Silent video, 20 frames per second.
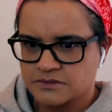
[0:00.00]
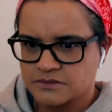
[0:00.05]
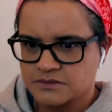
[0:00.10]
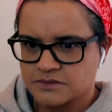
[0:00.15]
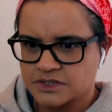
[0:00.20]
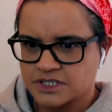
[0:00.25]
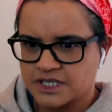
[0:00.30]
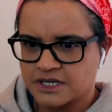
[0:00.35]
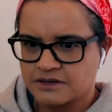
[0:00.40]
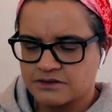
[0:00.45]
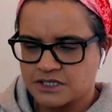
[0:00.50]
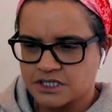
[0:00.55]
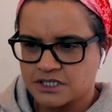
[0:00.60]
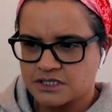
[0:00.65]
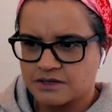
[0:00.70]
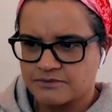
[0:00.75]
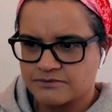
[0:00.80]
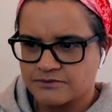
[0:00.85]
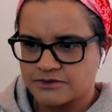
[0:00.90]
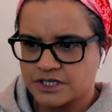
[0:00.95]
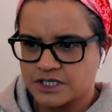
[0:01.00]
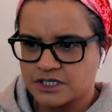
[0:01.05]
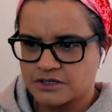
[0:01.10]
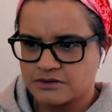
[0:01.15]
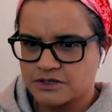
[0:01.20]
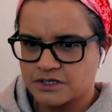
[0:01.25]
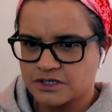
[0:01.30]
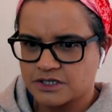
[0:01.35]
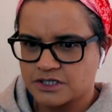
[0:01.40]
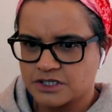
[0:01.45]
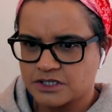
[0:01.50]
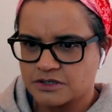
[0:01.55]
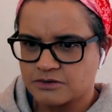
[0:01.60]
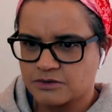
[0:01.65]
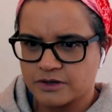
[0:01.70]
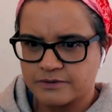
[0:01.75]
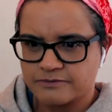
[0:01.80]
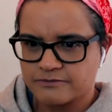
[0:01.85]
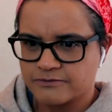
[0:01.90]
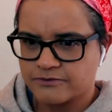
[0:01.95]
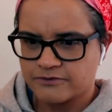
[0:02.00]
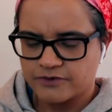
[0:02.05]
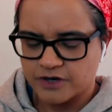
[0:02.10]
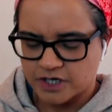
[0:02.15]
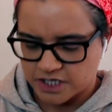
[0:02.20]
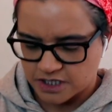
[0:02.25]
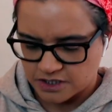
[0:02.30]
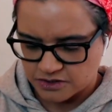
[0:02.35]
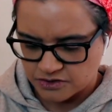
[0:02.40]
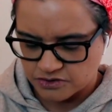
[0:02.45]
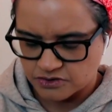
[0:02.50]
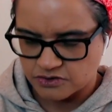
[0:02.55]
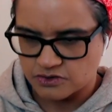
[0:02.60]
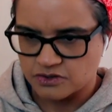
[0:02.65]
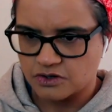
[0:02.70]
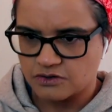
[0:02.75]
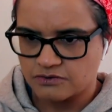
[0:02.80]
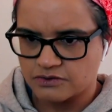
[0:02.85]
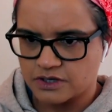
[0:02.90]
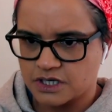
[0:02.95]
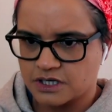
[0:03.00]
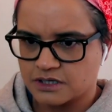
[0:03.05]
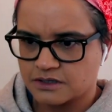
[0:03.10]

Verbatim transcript: There is something you can do, I'm fucking certain of it.